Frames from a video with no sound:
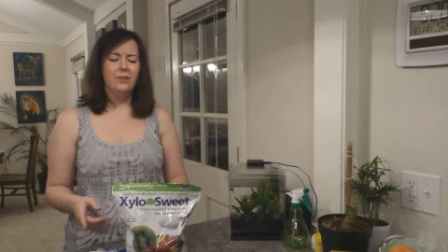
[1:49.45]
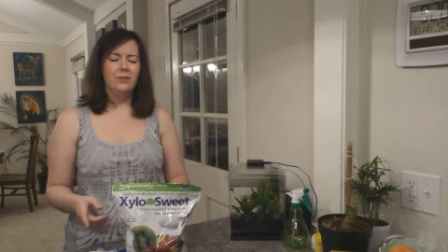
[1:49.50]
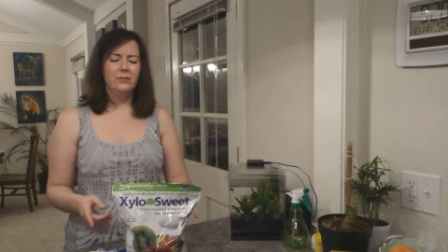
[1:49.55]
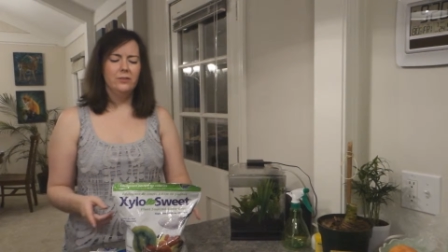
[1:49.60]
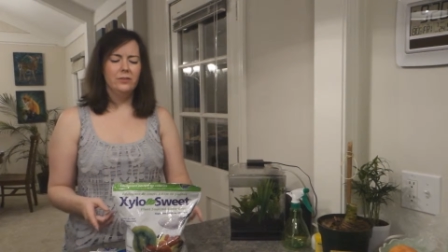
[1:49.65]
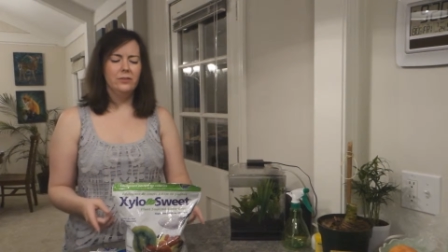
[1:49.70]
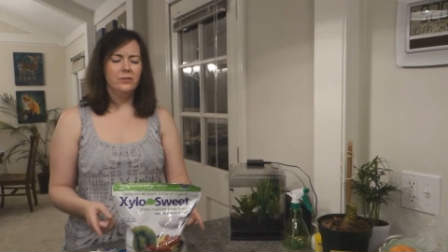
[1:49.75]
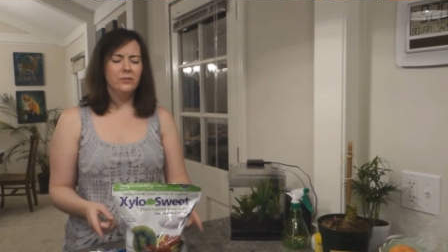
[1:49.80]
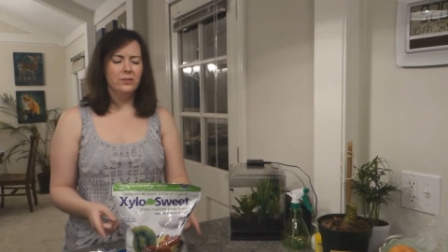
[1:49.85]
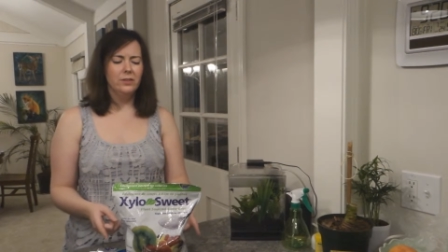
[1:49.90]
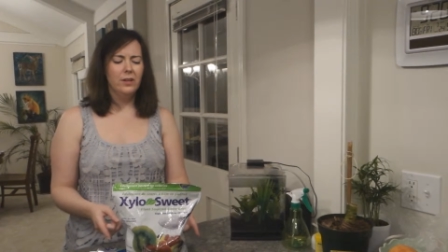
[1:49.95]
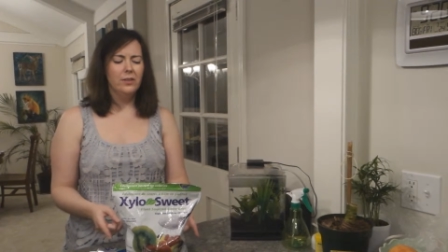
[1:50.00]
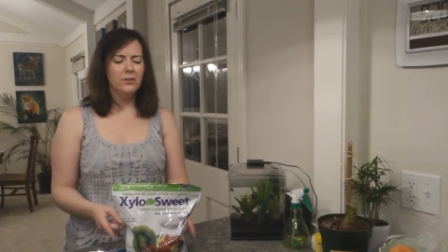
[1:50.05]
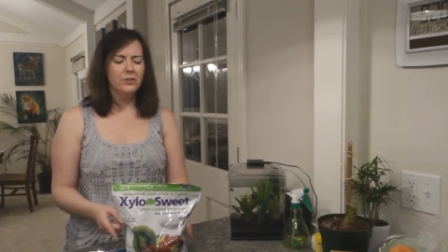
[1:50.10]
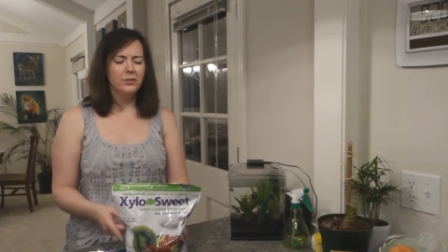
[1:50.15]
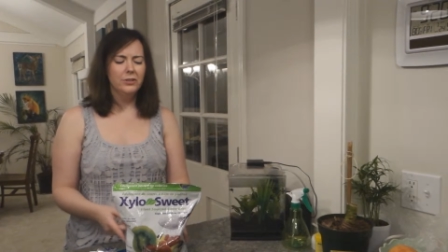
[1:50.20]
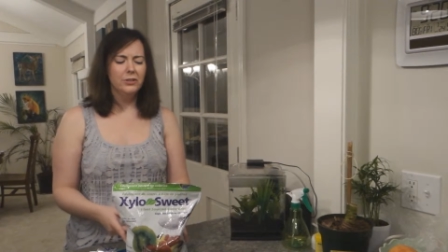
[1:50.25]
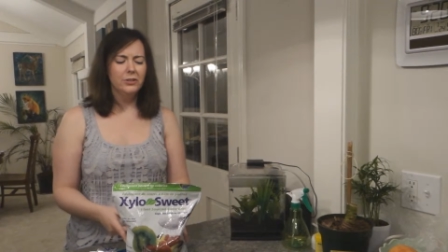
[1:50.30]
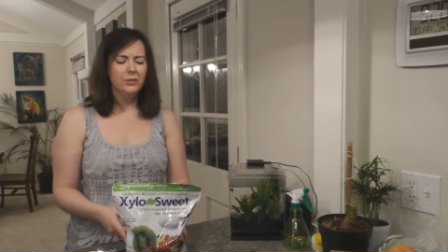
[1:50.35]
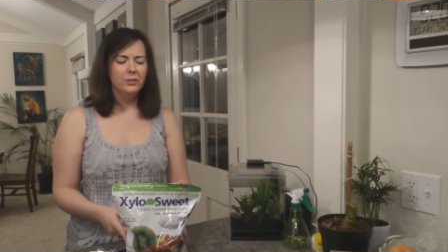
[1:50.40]
There's
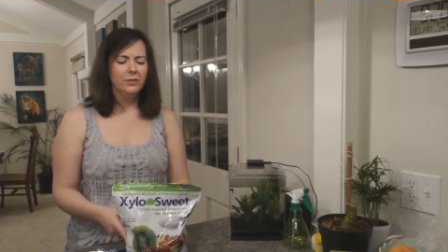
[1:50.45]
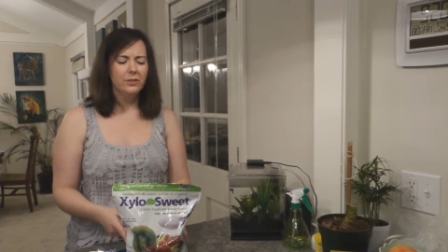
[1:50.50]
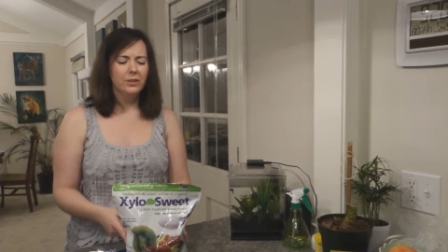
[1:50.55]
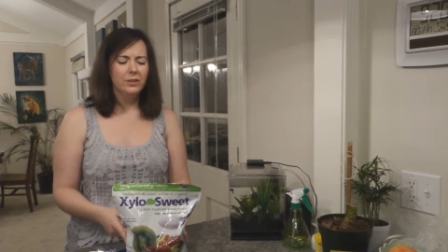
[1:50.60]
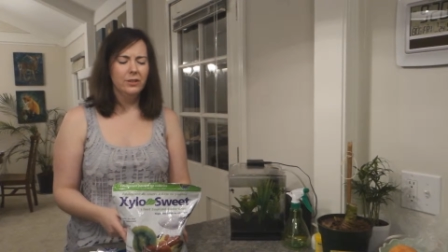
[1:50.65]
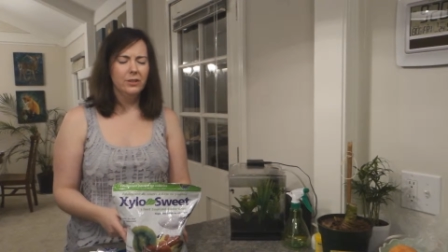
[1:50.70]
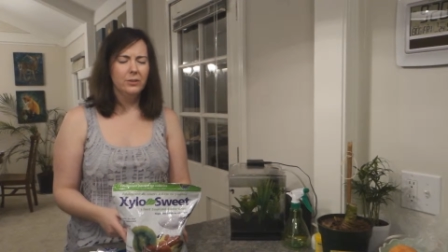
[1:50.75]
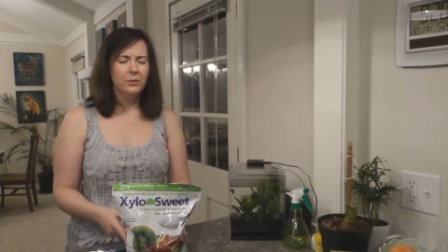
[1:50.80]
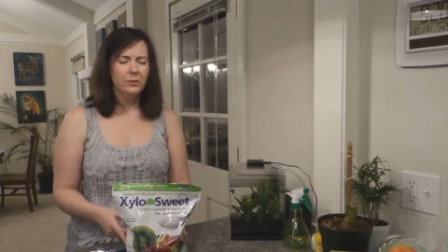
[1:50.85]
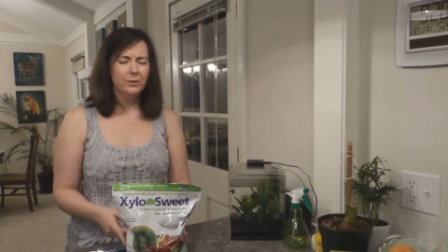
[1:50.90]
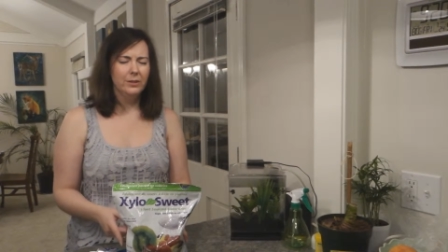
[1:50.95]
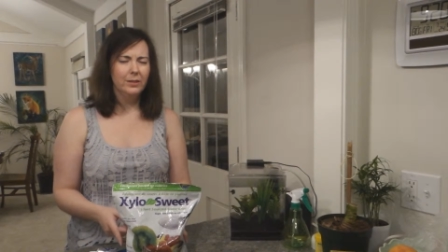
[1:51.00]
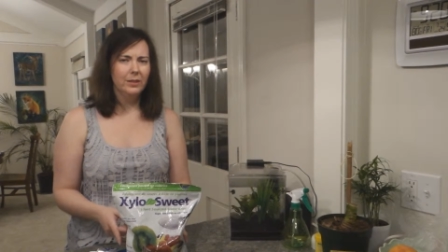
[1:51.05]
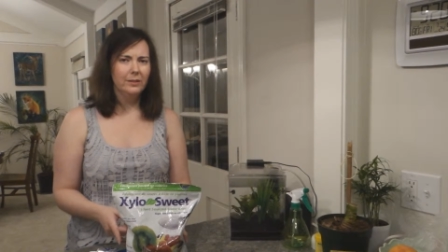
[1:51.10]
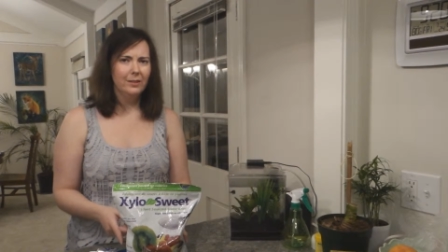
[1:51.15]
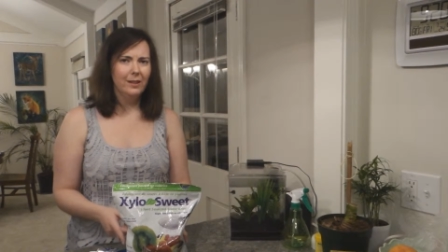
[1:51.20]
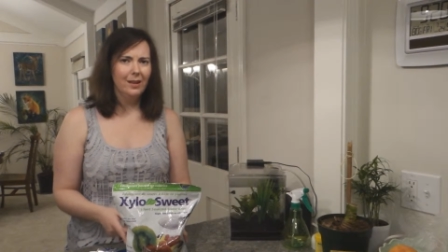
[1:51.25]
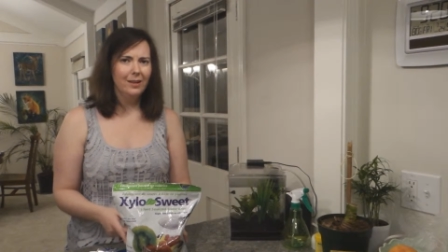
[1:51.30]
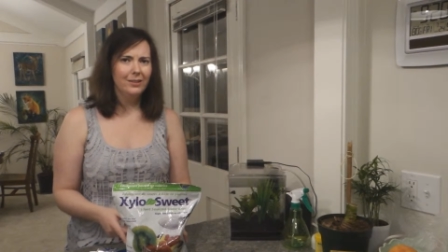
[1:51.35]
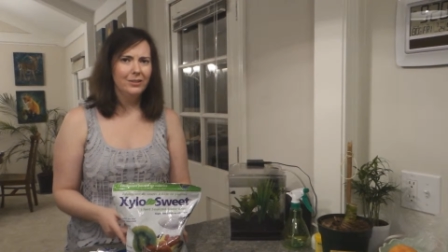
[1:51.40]
another sugar that they use in
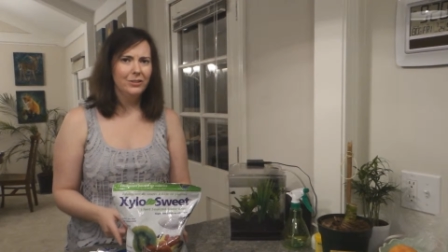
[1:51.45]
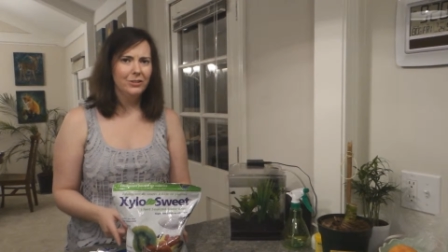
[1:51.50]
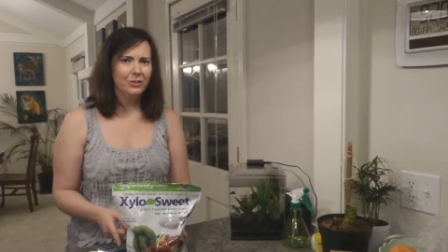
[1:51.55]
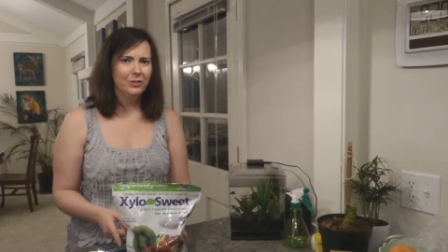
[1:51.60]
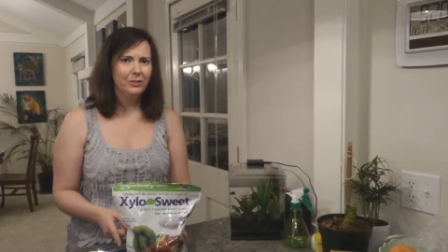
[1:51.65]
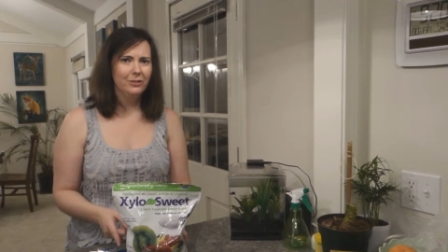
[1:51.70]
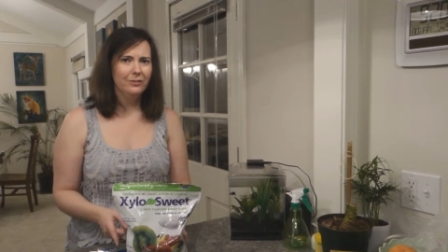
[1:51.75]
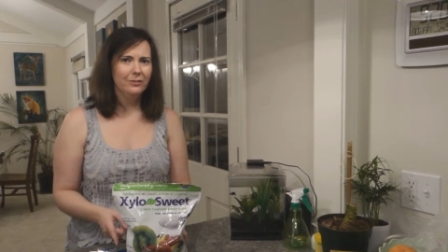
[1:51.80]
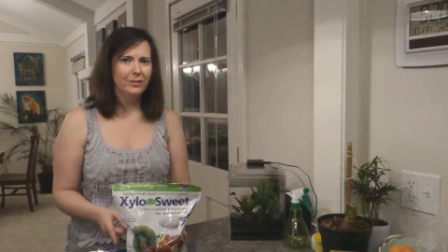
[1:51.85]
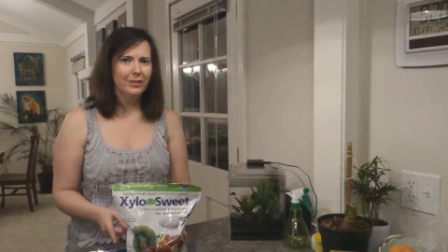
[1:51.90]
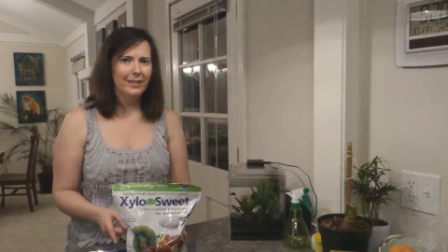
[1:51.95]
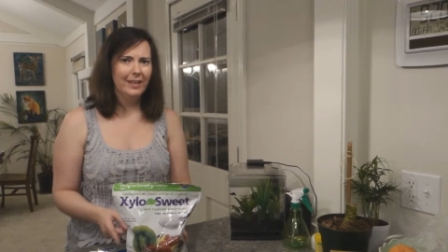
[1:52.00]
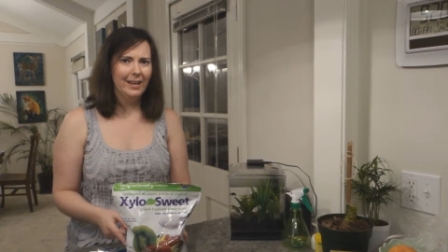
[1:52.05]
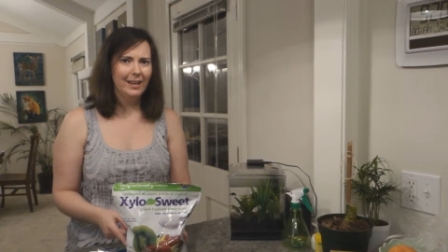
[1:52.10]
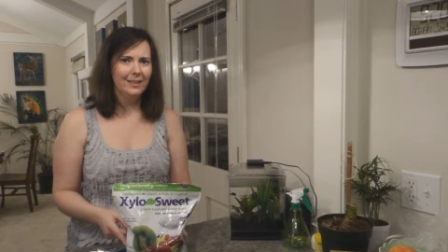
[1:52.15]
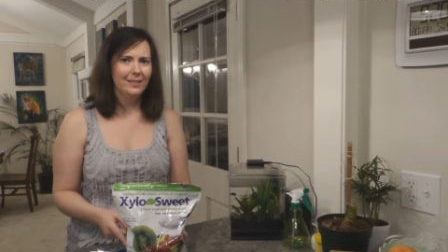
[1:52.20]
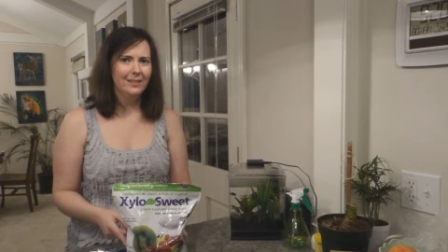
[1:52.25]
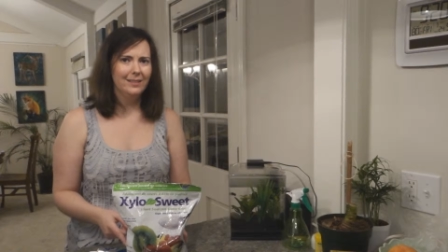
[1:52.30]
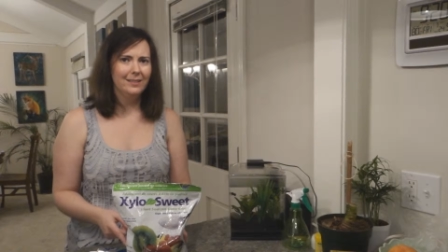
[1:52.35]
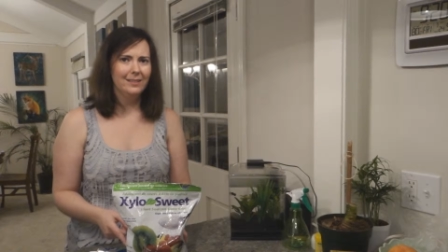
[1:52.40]
a lot of sugar-free
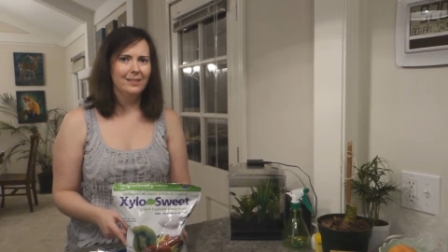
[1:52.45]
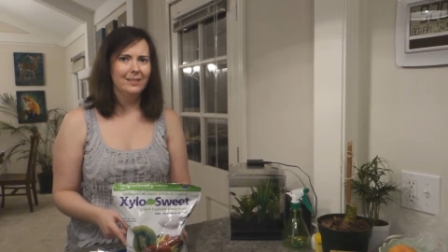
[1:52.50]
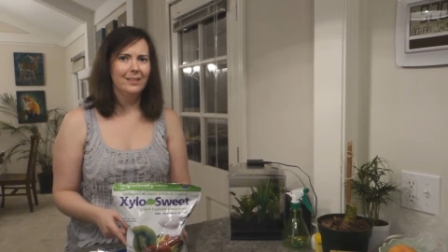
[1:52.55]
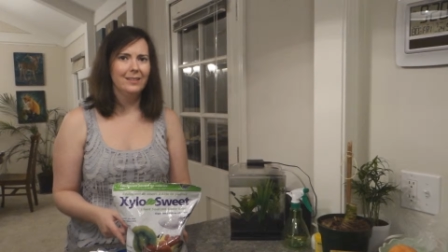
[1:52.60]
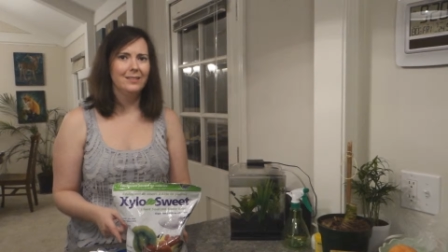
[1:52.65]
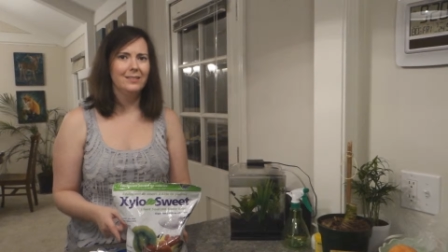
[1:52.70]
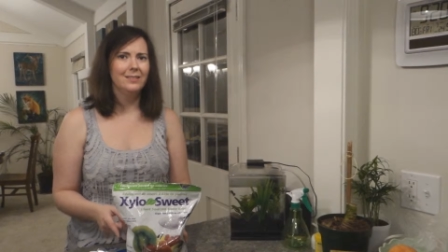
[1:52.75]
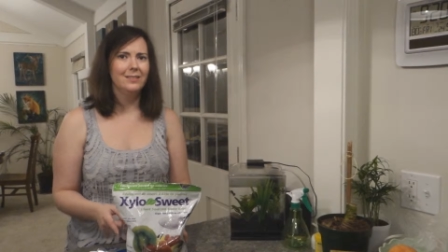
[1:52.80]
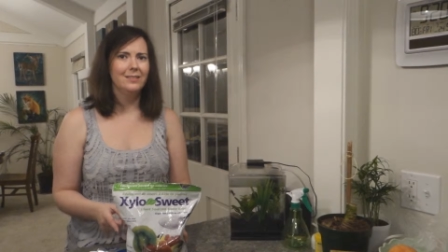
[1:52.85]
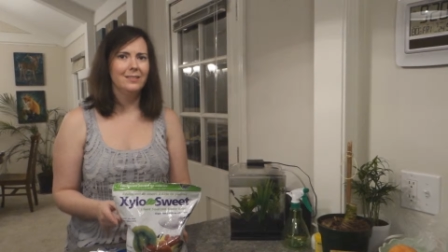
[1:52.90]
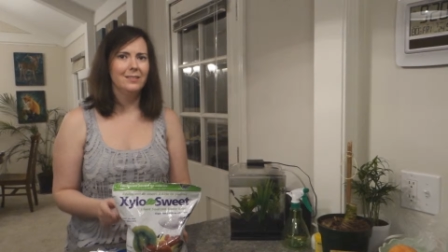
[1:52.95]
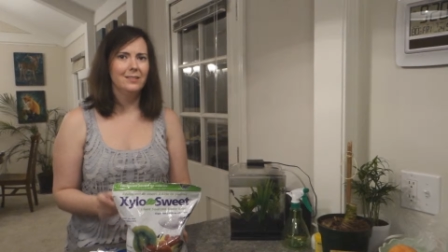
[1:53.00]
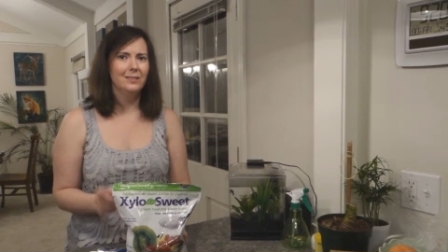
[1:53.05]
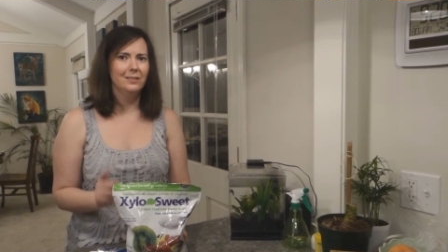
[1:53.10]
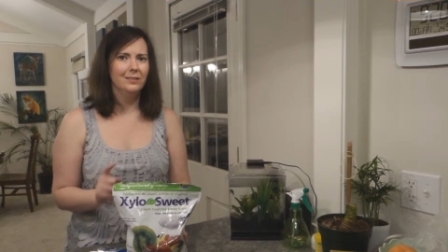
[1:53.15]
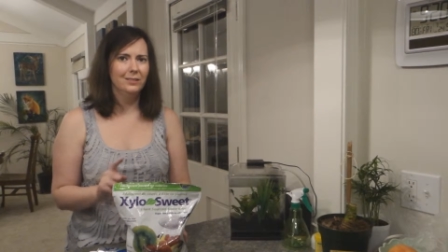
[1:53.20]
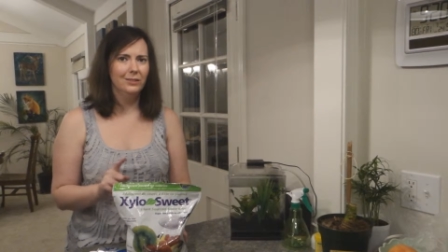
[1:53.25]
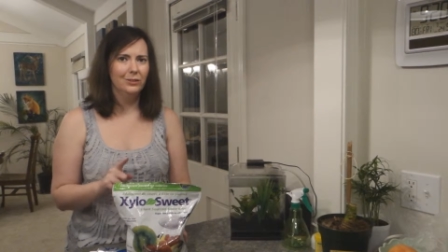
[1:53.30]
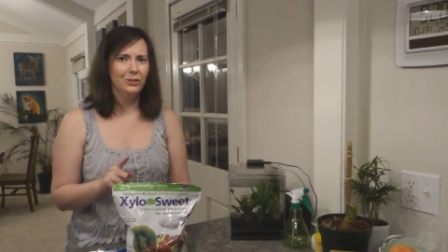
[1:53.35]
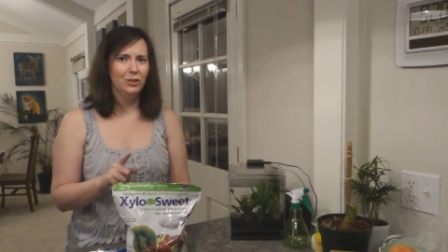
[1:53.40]
candies and things because it's a
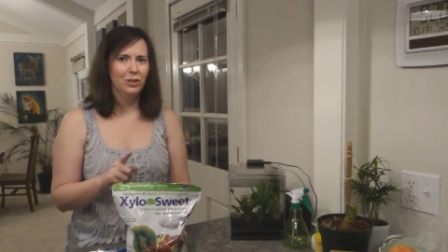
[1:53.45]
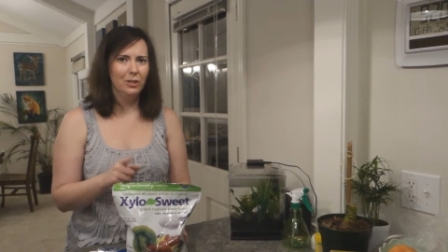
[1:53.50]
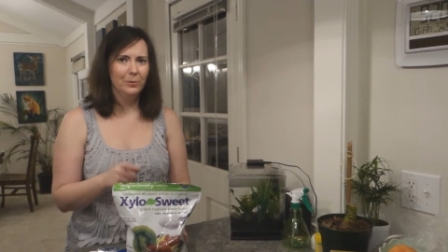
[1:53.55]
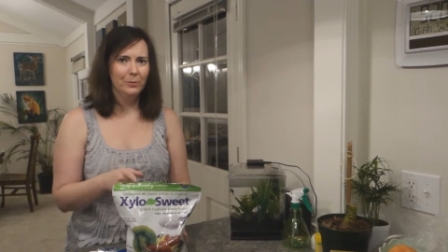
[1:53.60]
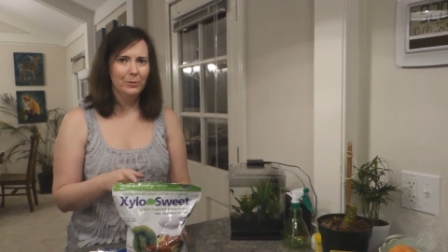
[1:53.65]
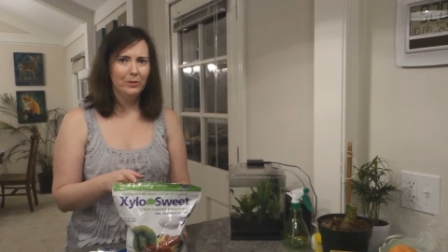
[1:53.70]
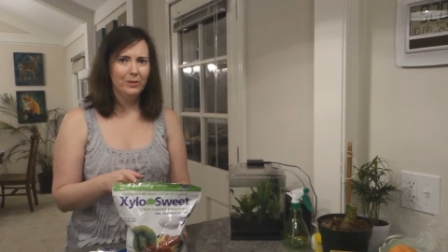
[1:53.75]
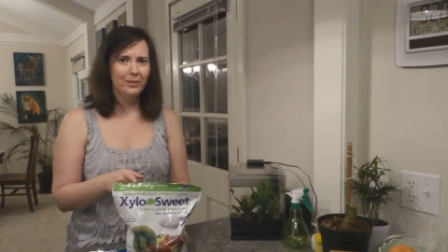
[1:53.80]
little cheaper